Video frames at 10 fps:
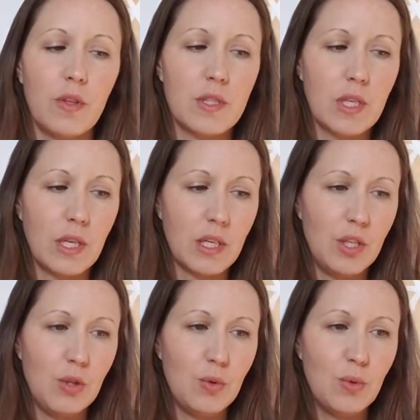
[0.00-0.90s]
It's like, can
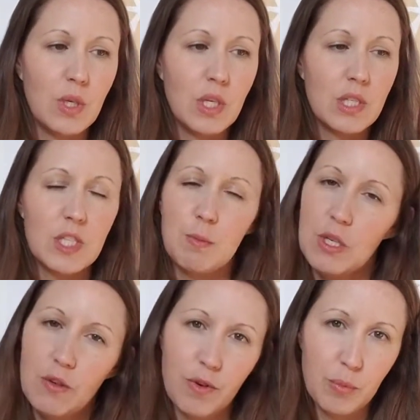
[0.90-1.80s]
you
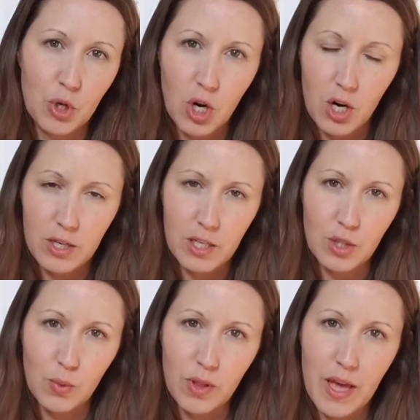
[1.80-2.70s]
Speak from your heart. Can
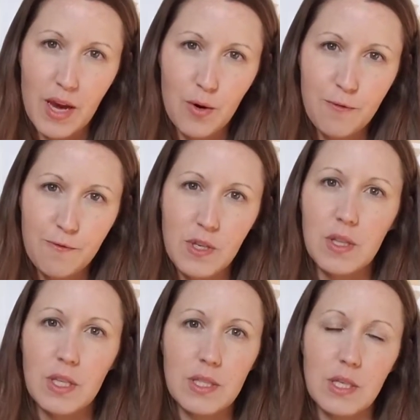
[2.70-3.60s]
you allow
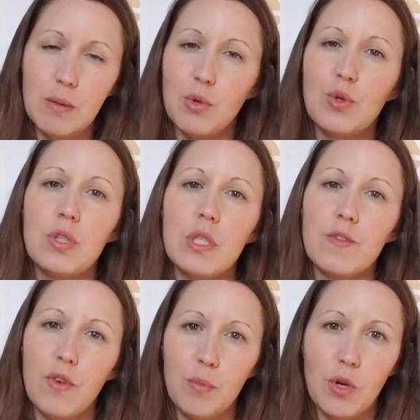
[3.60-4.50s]
feelings and emotions
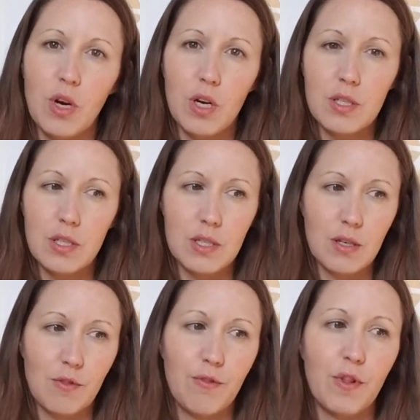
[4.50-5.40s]
from your heart to
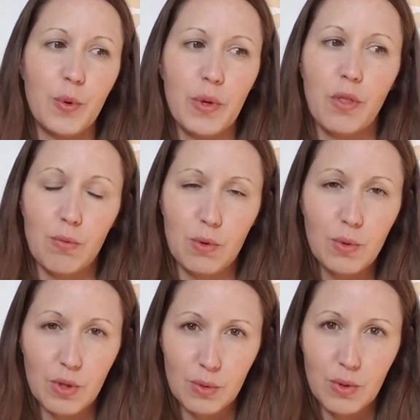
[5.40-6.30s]
start flowing through
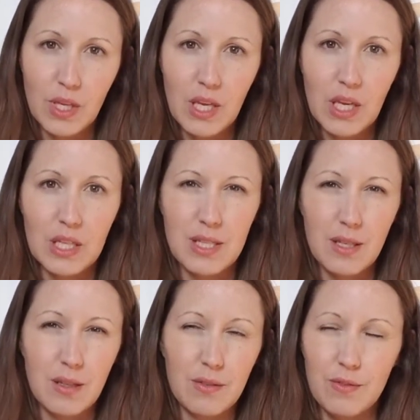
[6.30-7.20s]
you instead
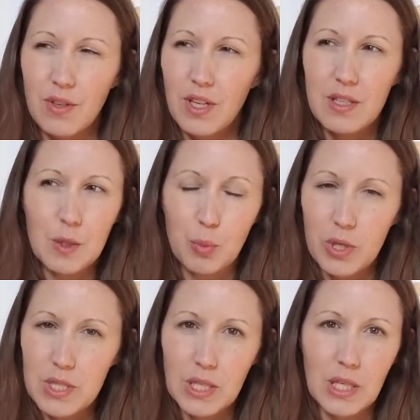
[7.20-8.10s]
of
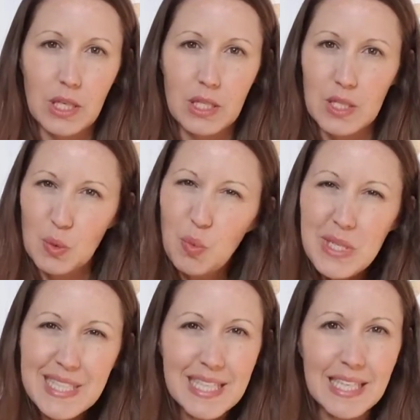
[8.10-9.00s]
suppressing it and
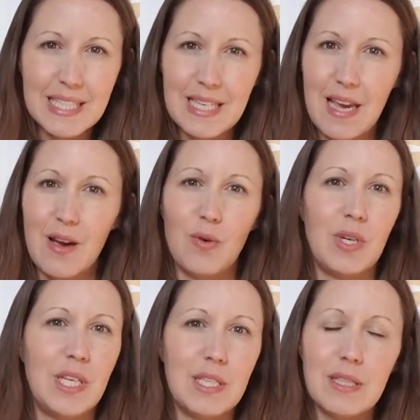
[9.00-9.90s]
squeezing it down
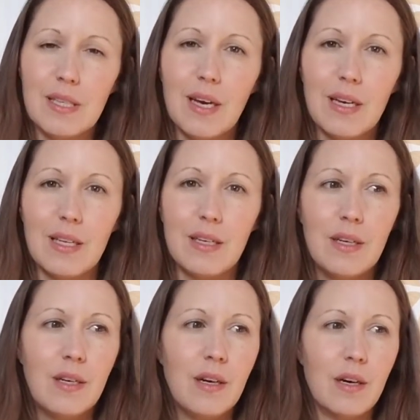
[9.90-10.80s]
and inside,
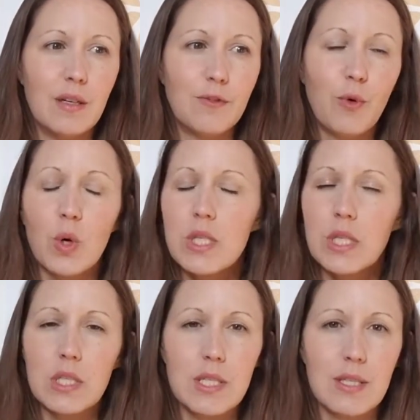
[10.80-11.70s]
uh, forcing
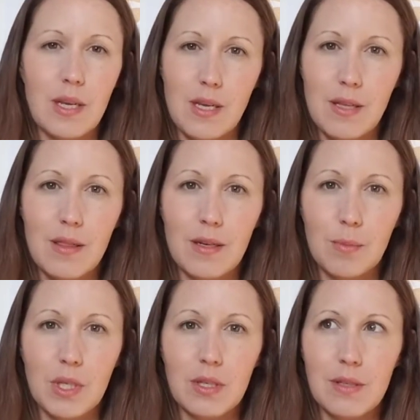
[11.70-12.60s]
it to stay in there
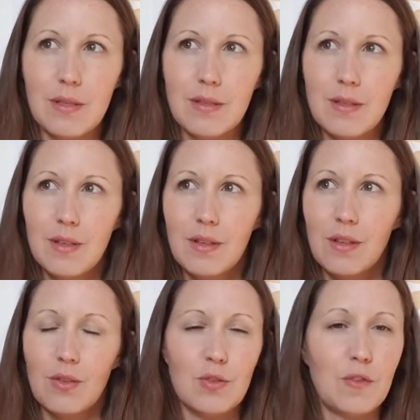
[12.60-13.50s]
because
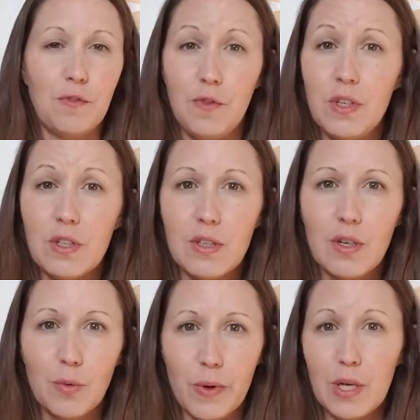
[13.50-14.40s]
there's a fear
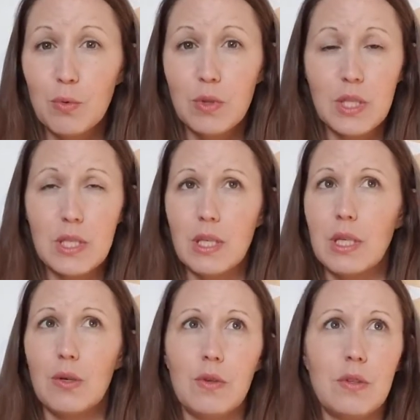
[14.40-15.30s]
around releasing
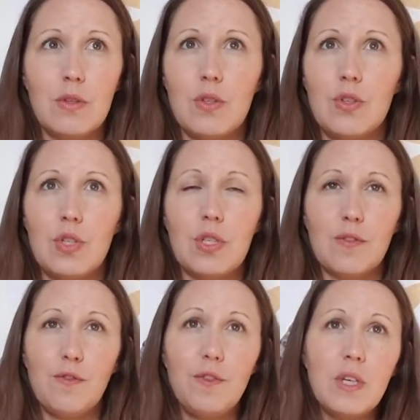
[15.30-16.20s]
it or there's just a
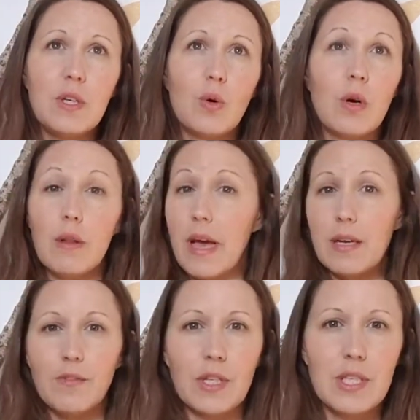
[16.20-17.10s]
fear or a lack
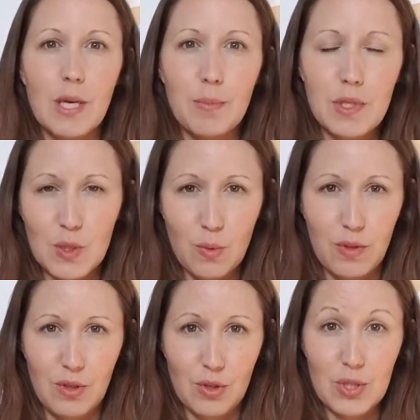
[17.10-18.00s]
of acceptance
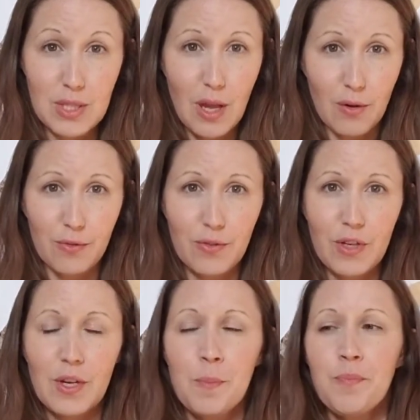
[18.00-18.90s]
within yourself
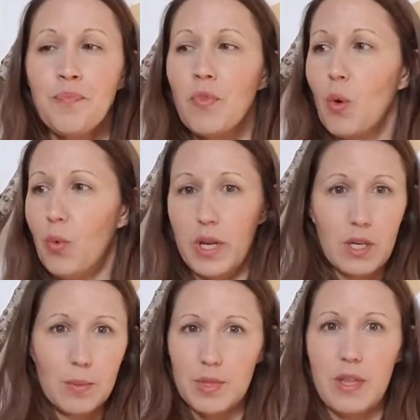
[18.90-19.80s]
when it
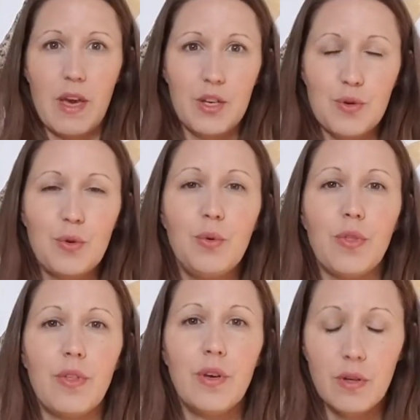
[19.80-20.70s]
comes to that
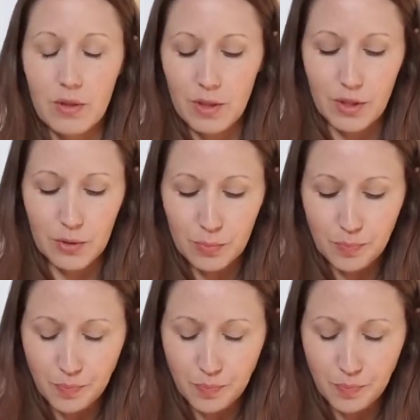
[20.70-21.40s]
truth, you know?